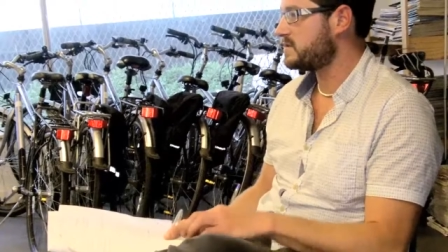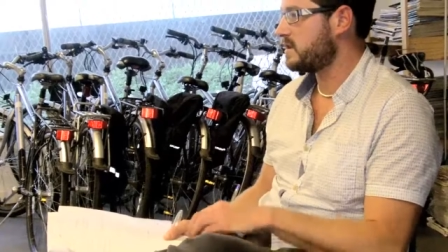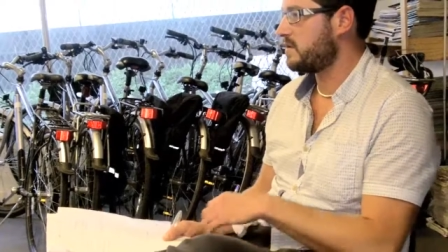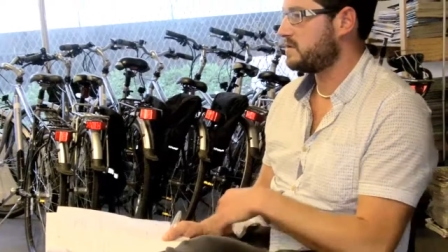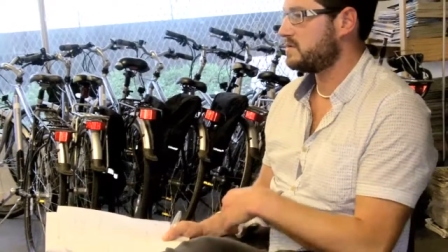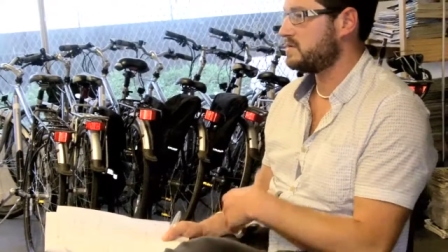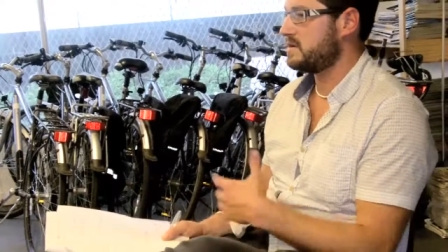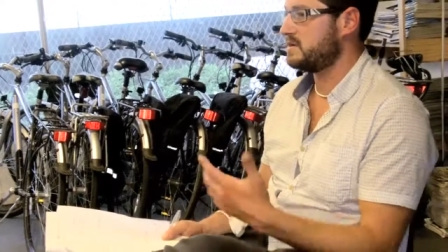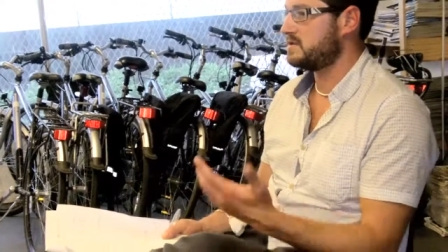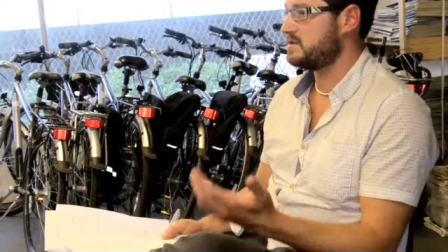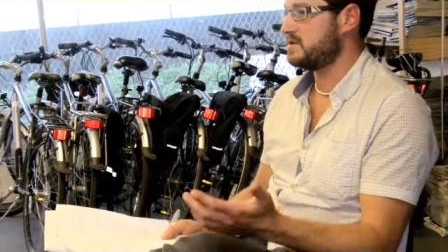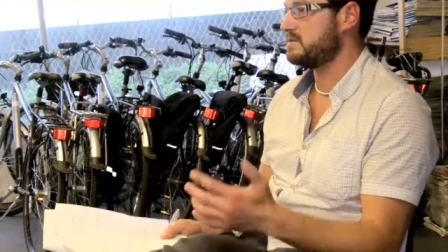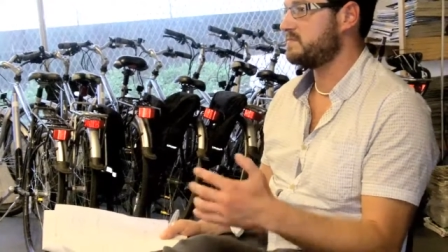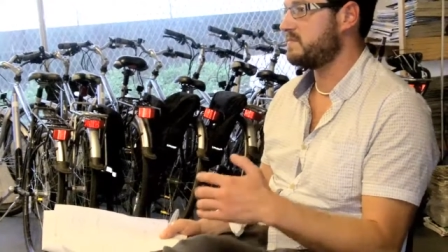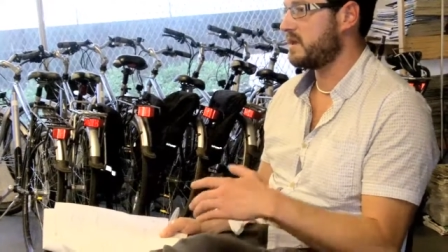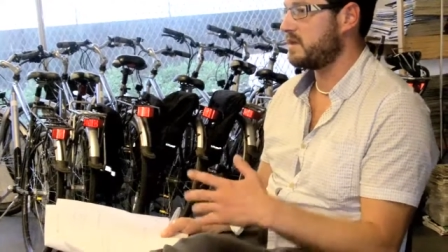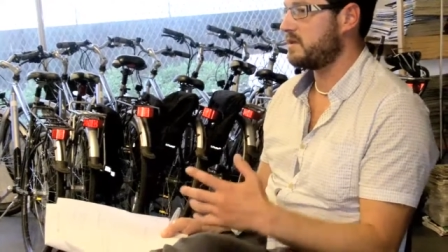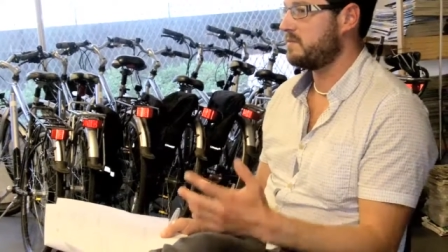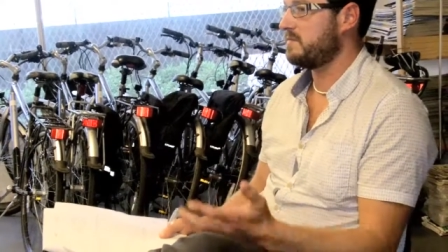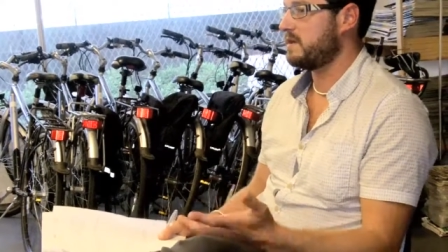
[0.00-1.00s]
So it's just
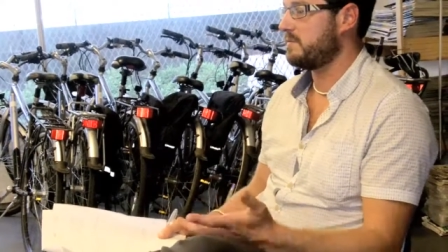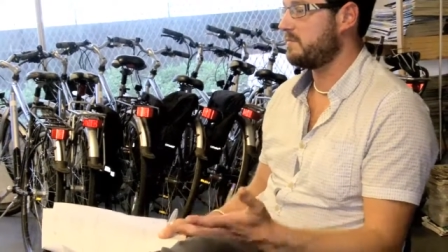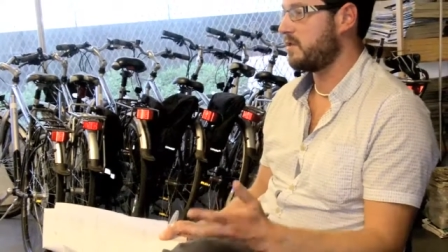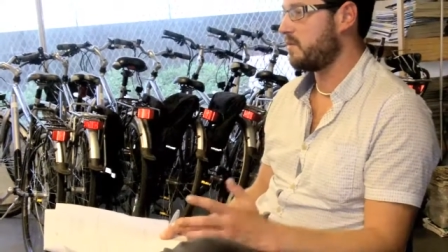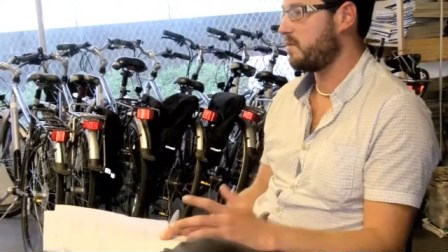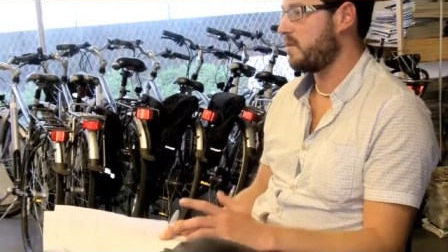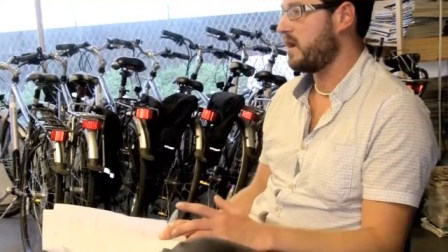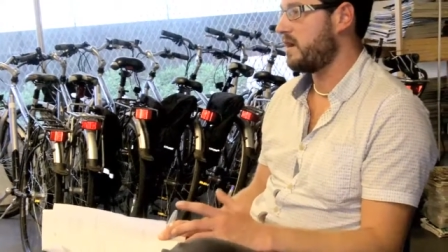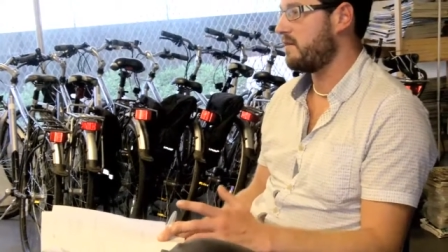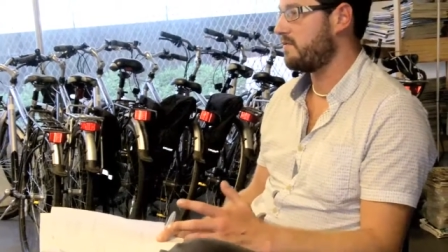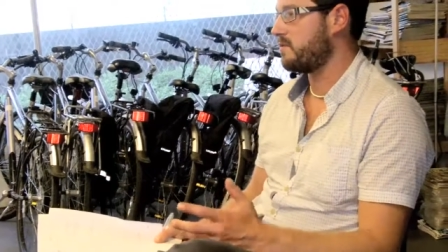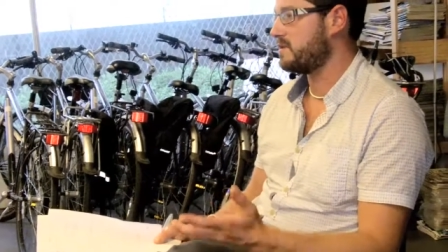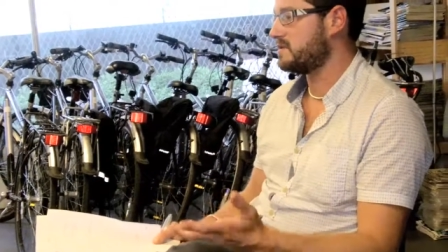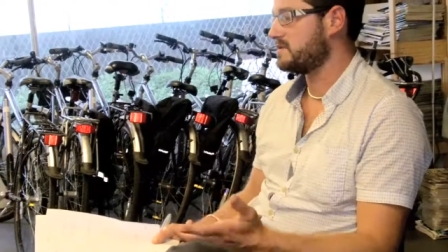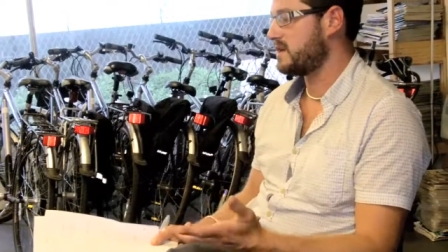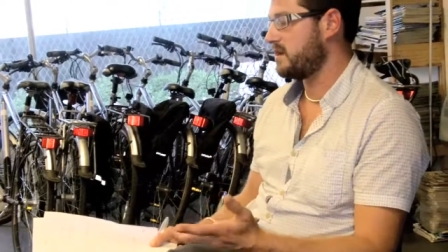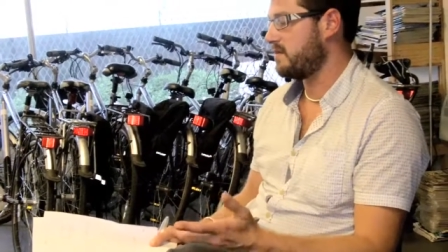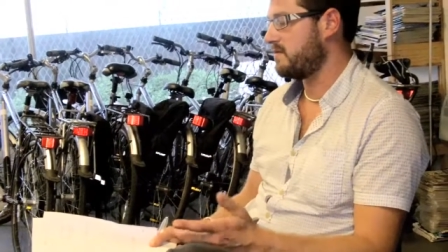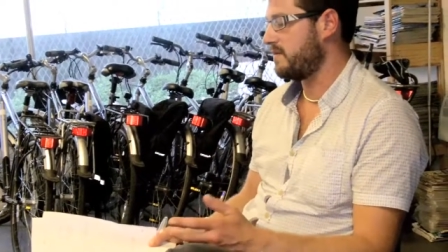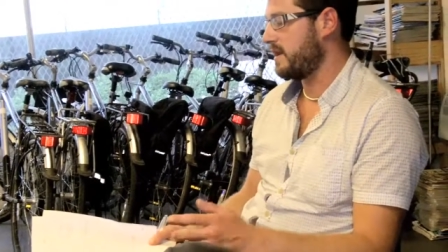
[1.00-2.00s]
making people aware of
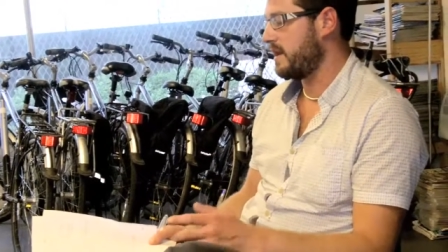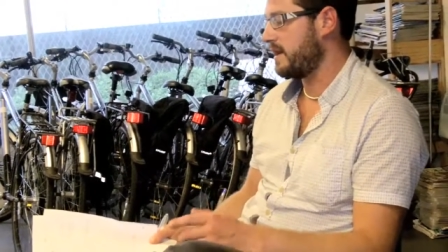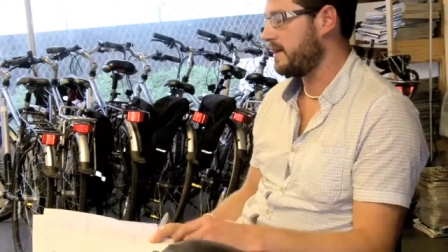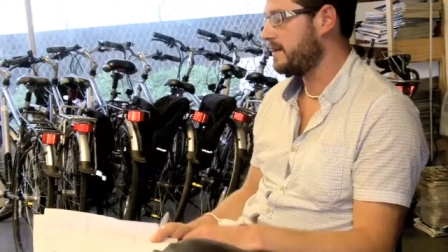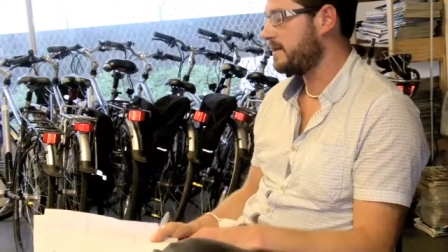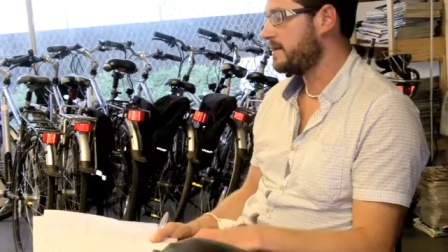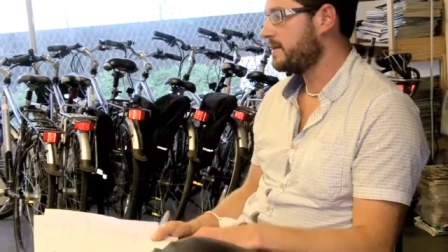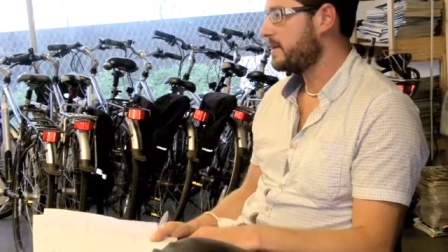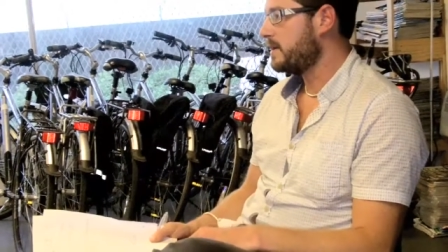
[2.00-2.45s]
what's out there.